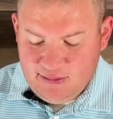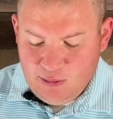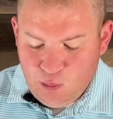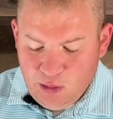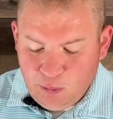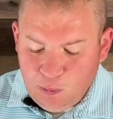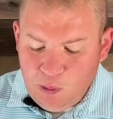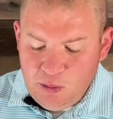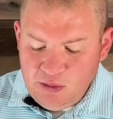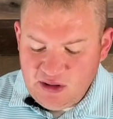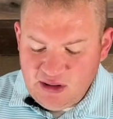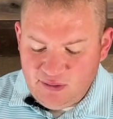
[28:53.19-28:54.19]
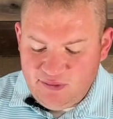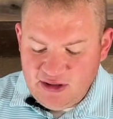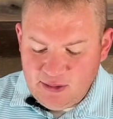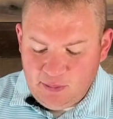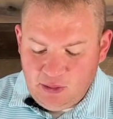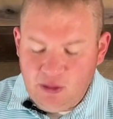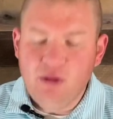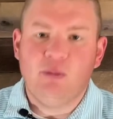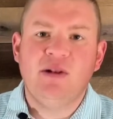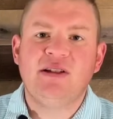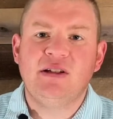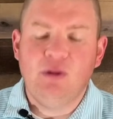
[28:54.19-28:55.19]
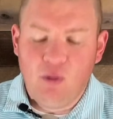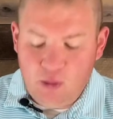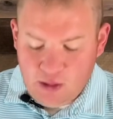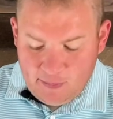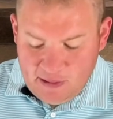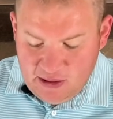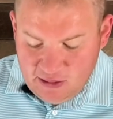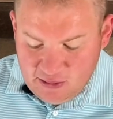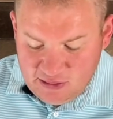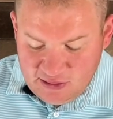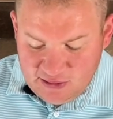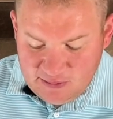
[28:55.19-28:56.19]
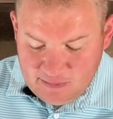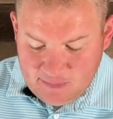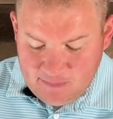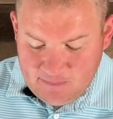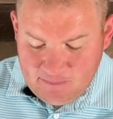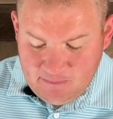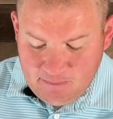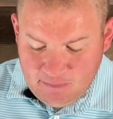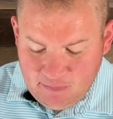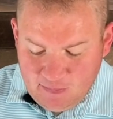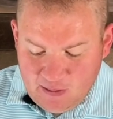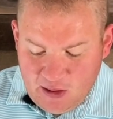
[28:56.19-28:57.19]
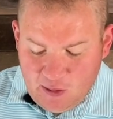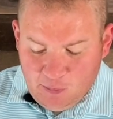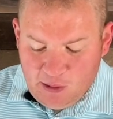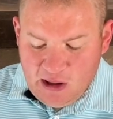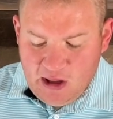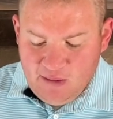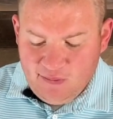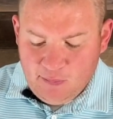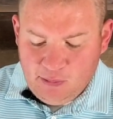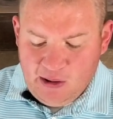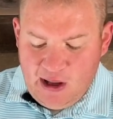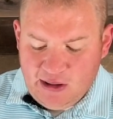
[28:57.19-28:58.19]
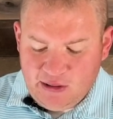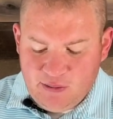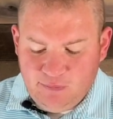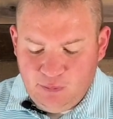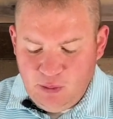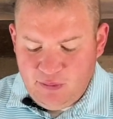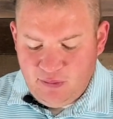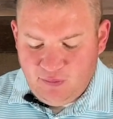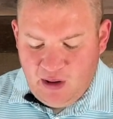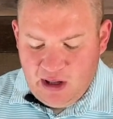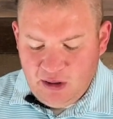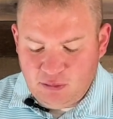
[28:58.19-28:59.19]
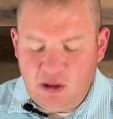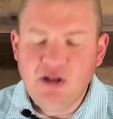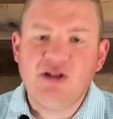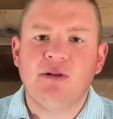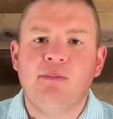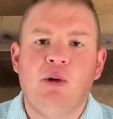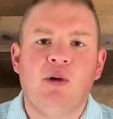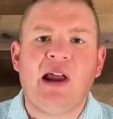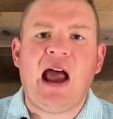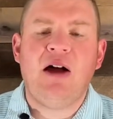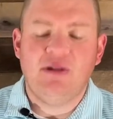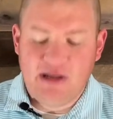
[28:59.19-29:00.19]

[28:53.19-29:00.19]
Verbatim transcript: With wounds still visible, the risen Lord appears. In the breaking of the bread and the fruit of the vine crushed and poured out,